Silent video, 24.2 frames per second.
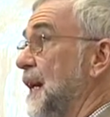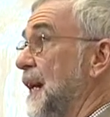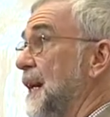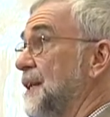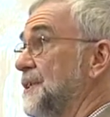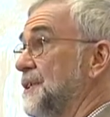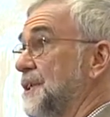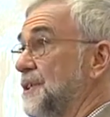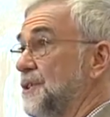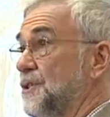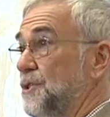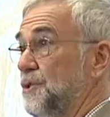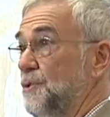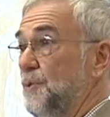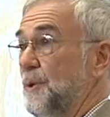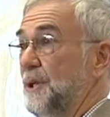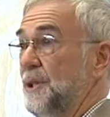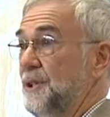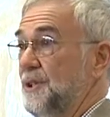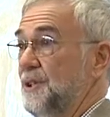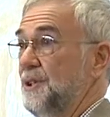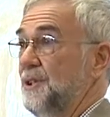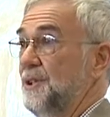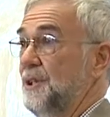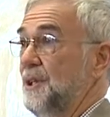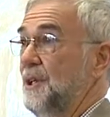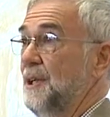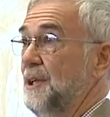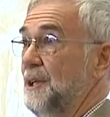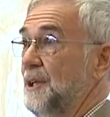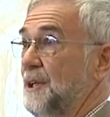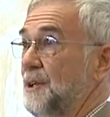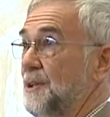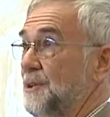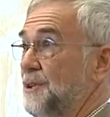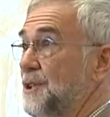as a Swiss
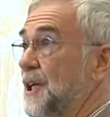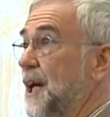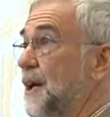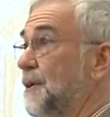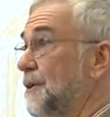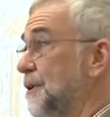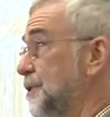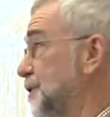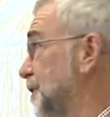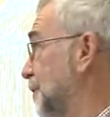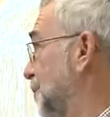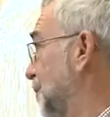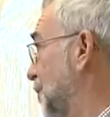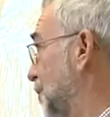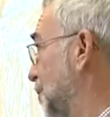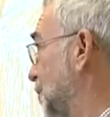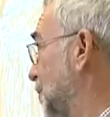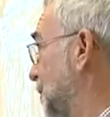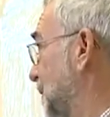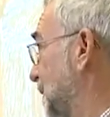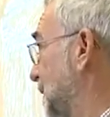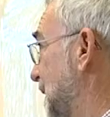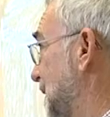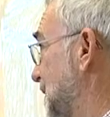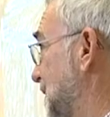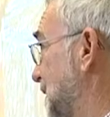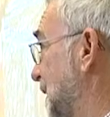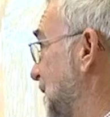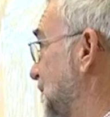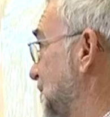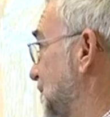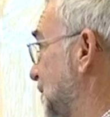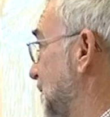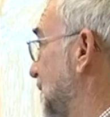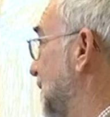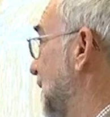charitable
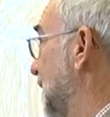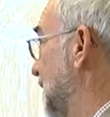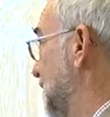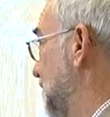organization,